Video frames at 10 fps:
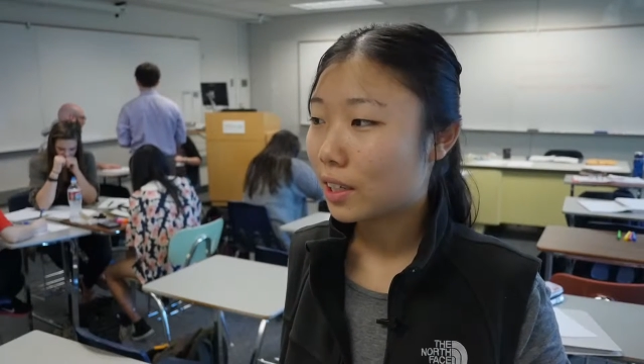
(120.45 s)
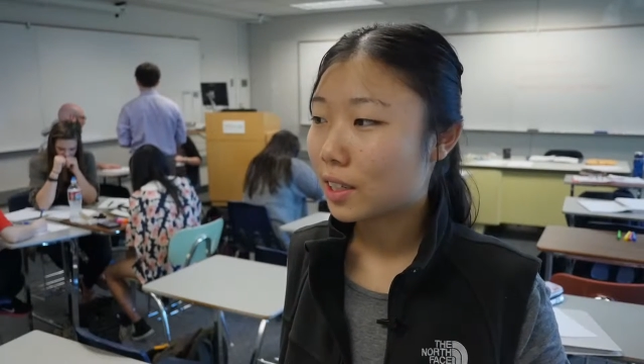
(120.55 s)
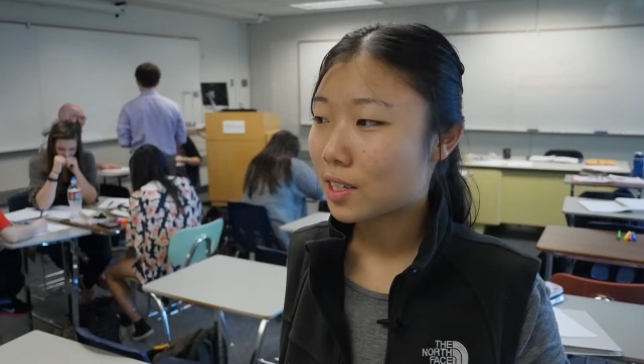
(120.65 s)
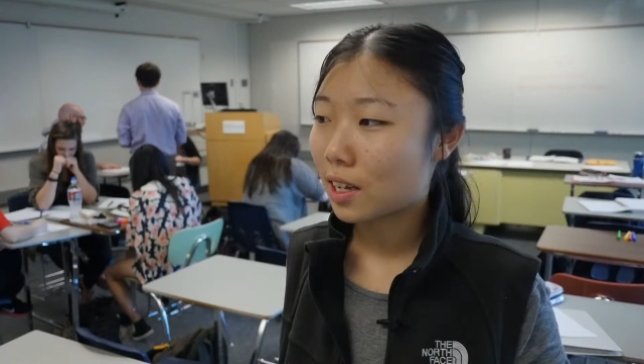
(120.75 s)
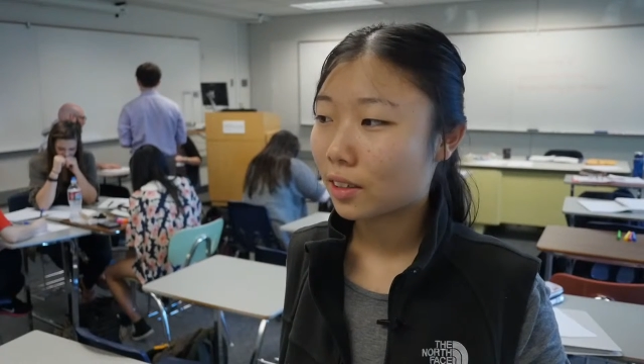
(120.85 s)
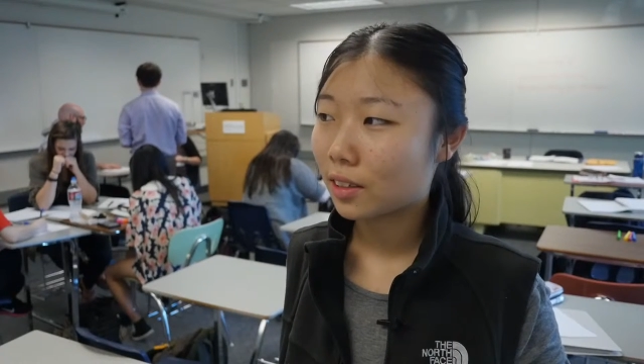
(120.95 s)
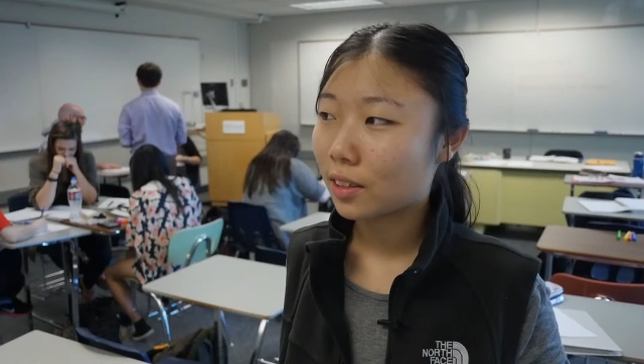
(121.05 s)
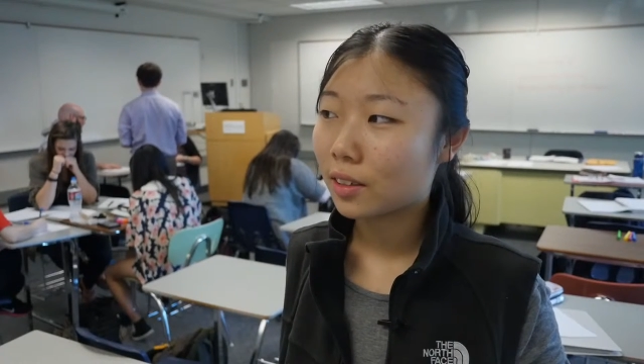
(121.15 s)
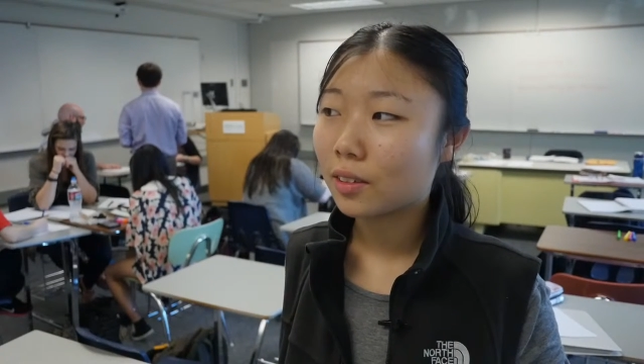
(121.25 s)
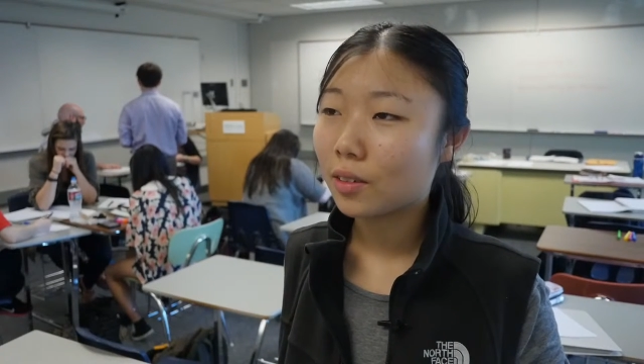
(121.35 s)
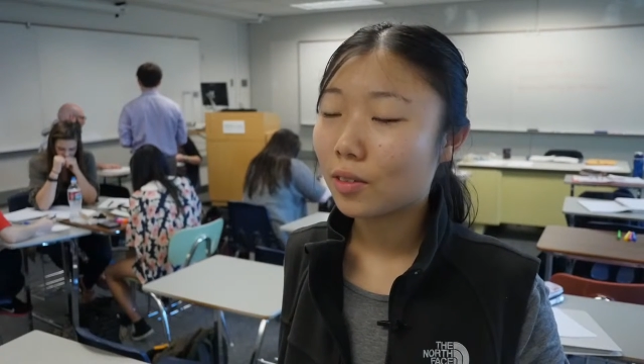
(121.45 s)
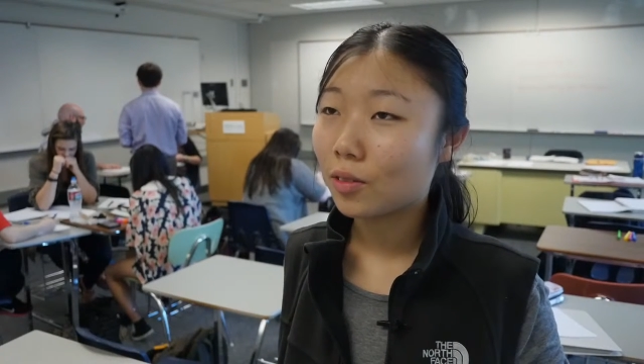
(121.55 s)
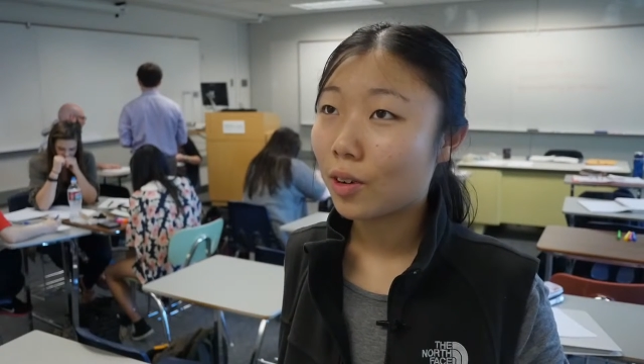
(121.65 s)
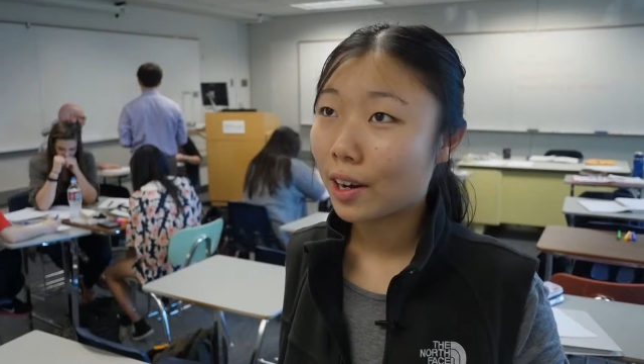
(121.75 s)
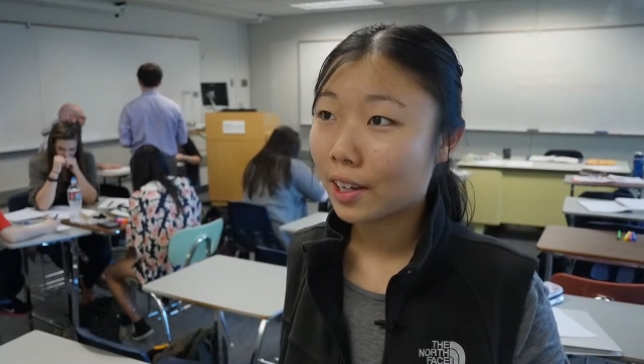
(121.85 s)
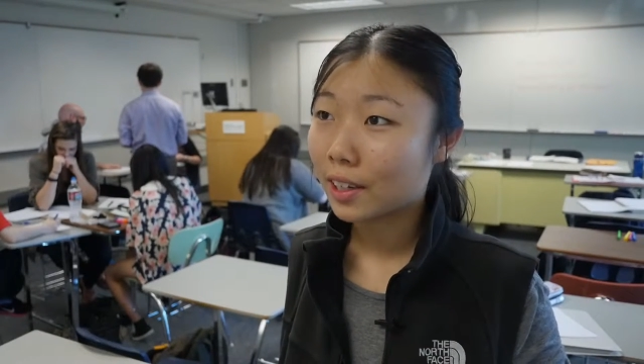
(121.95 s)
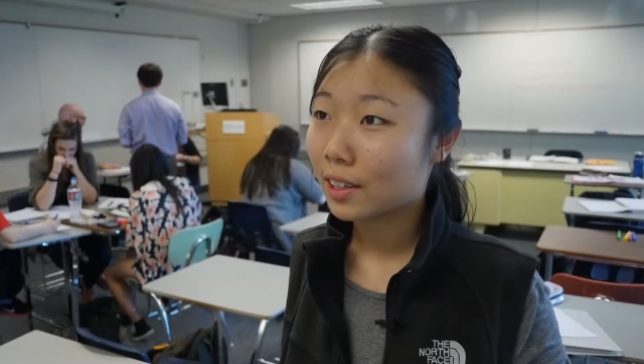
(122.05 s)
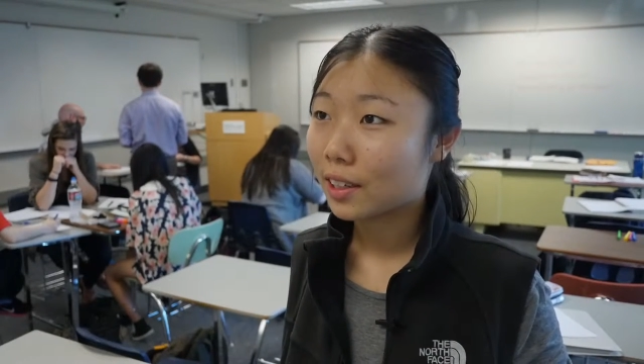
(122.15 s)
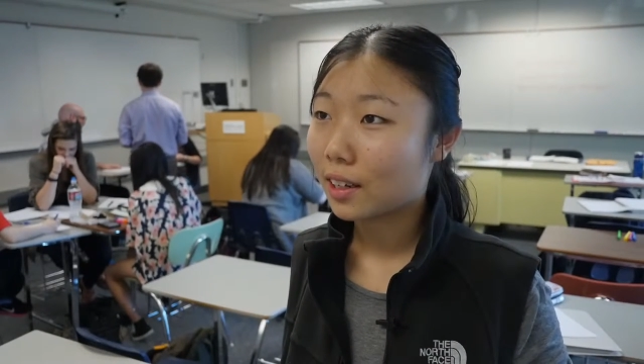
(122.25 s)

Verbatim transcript: exactly why